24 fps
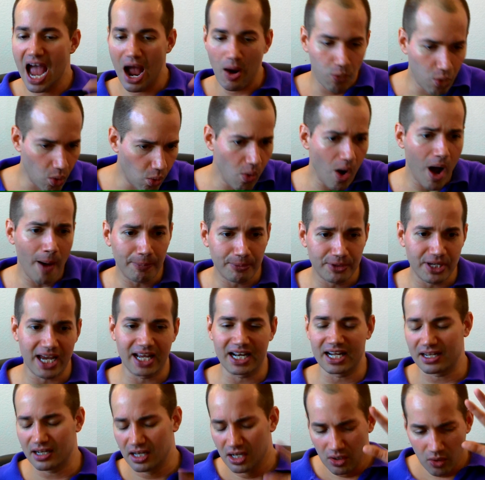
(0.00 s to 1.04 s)
and we'll
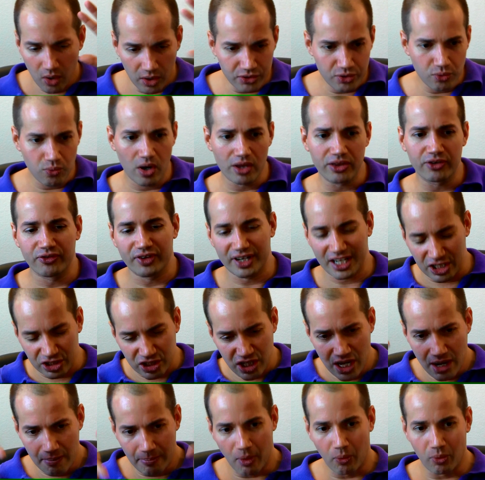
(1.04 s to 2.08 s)
update it and do other videos,